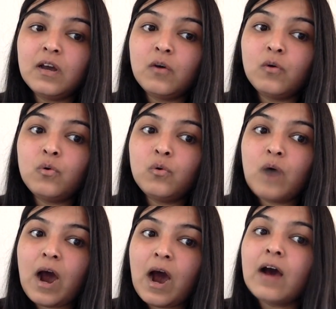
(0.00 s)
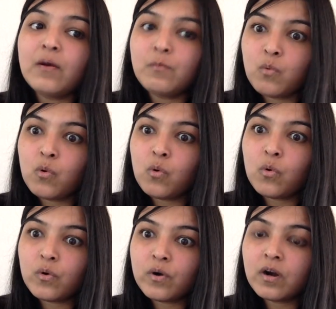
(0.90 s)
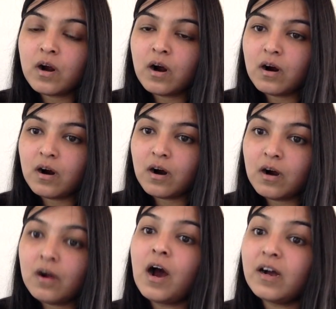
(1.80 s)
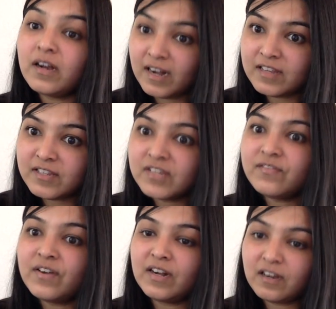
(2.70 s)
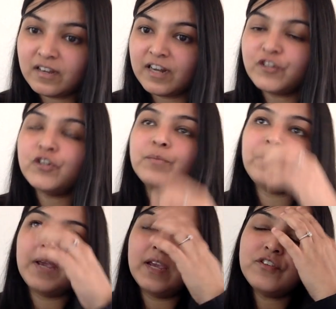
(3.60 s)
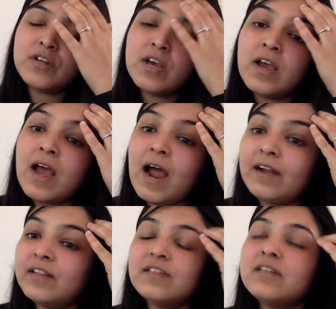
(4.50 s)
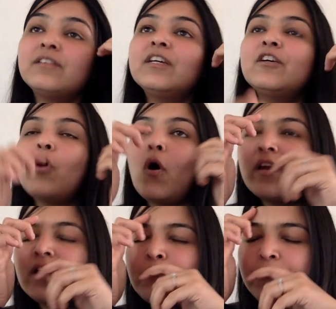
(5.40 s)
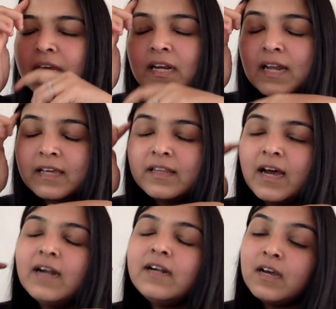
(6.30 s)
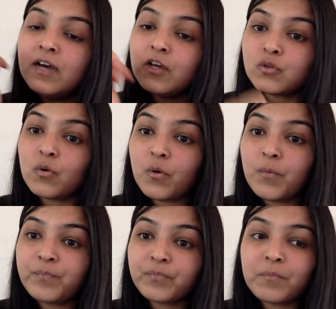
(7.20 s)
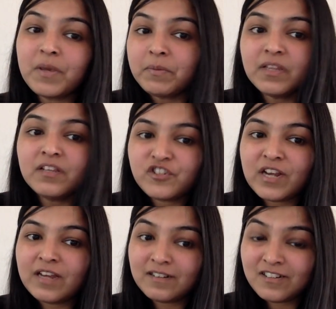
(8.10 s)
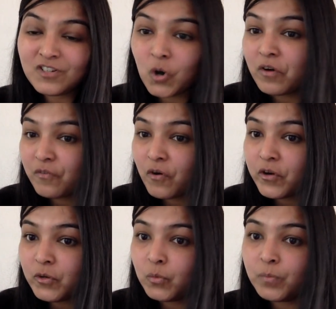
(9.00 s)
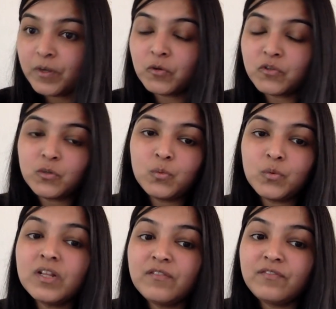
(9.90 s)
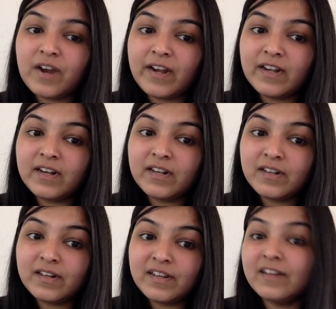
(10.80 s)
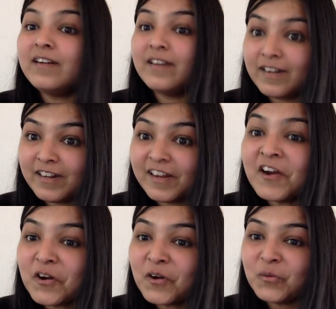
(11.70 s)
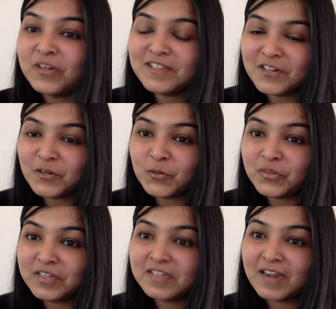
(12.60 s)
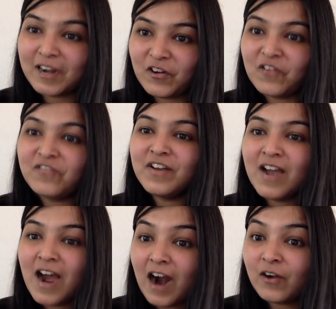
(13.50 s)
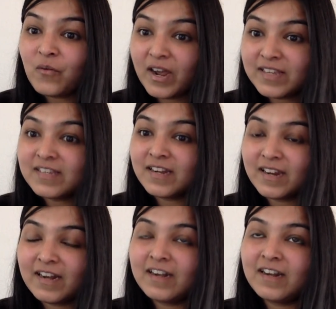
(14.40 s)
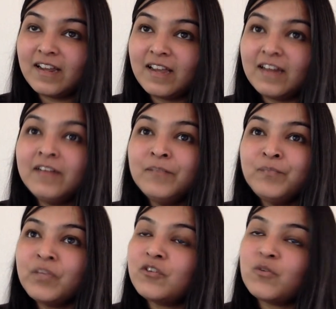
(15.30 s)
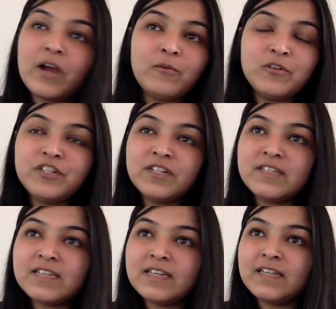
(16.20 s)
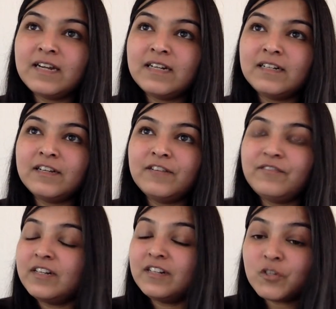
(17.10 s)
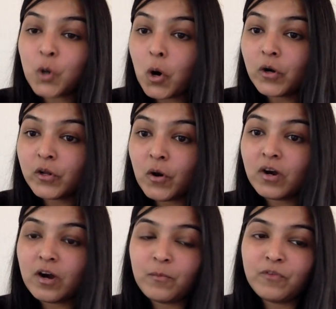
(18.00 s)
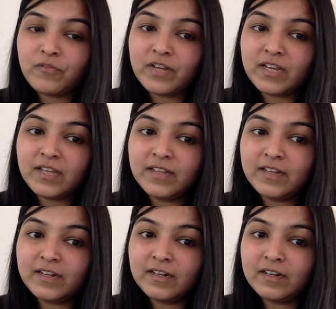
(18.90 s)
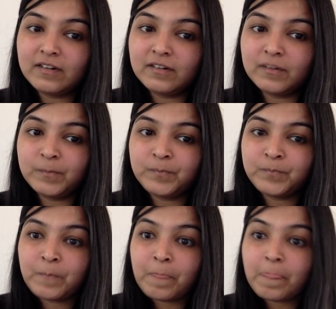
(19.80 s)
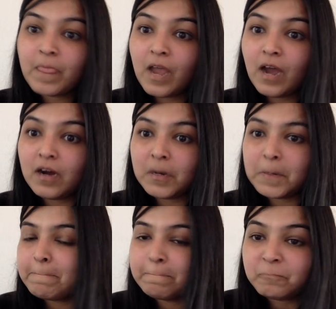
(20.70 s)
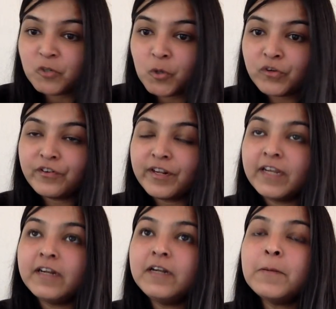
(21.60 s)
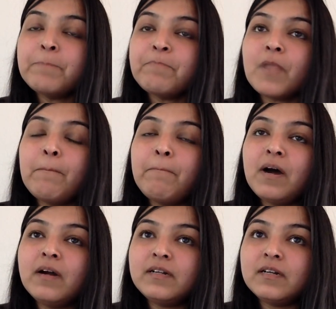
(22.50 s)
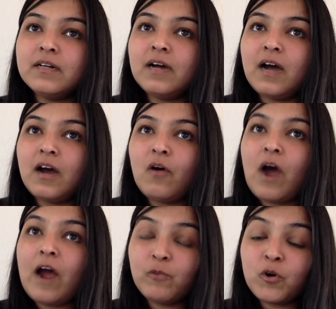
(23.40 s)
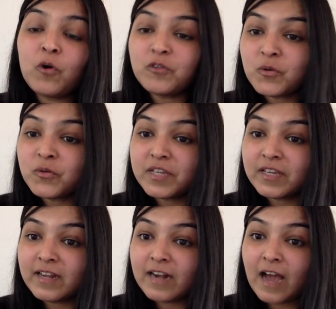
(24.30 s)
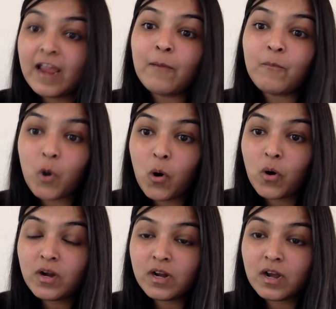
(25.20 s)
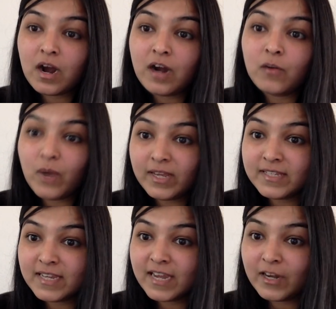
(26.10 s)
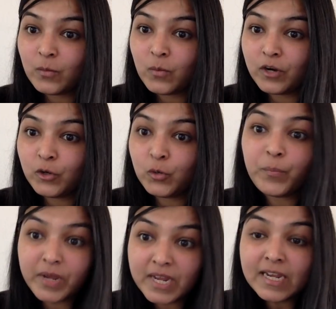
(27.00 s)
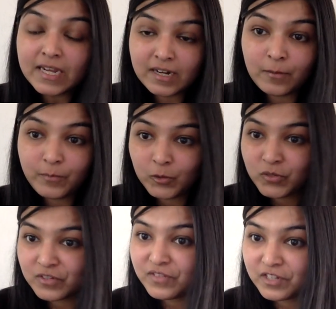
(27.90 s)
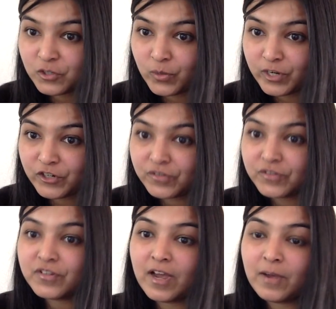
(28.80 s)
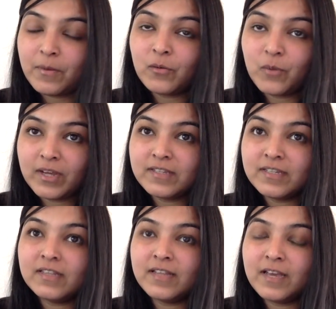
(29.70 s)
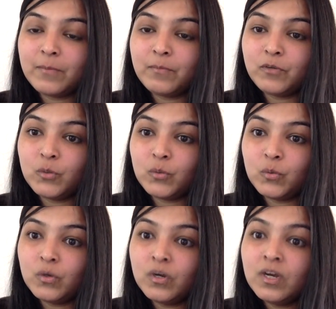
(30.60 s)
who are more aggressive and aggression based, and there's nothing wrong in being like that. So maybe this channel is not for you, because you will find it irritating to listen to this kind of advice again and again. So I would just say that if it is not your cup of tea, then don't drink it. But I would also say that I am not advising anyone to be in abusive situations. I am advising them to